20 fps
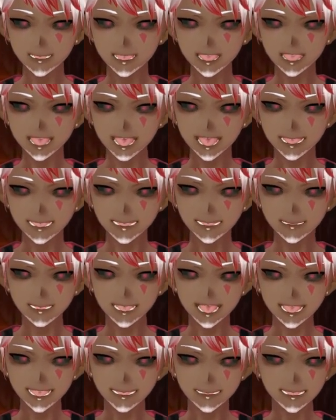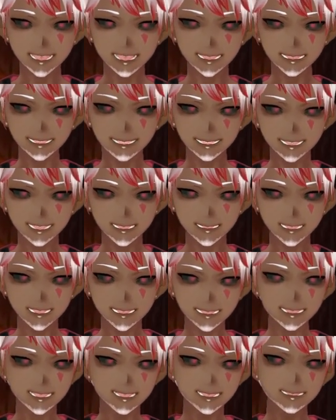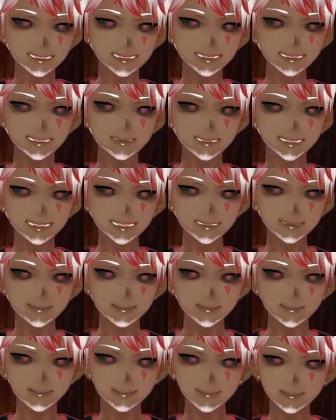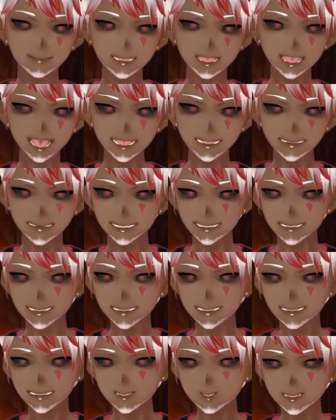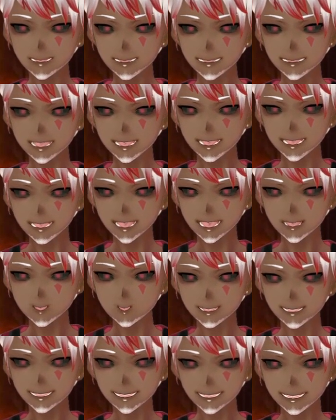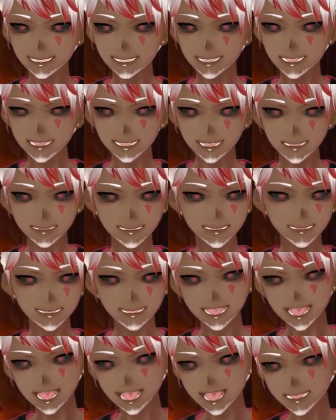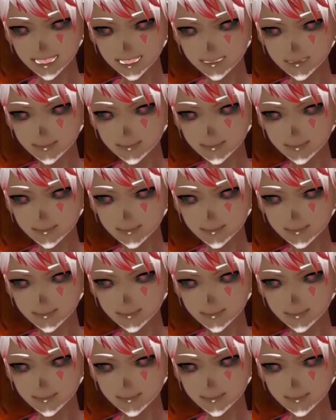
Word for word: but I guess you could say if it didn't, my channel wouldn't be the way it is now,